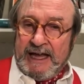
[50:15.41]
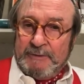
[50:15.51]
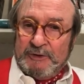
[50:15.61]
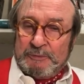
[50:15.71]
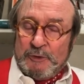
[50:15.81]

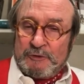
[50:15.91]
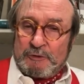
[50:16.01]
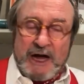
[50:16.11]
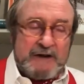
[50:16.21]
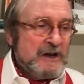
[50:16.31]
elements moved
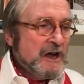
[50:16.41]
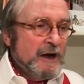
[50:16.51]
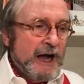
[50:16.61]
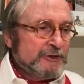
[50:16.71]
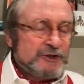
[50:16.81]
around
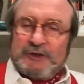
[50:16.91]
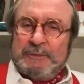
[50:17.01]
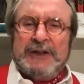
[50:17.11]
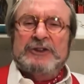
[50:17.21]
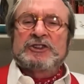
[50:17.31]
has just
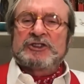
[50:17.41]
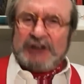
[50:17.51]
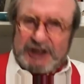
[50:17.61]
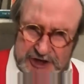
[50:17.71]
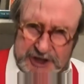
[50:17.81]
made
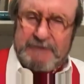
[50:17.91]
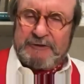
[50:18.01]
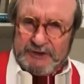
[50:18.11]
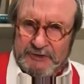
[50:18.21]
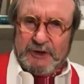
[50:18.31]
such a
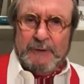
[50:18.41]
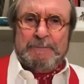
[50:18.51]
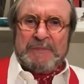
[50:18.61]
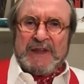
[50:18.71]
difference for them.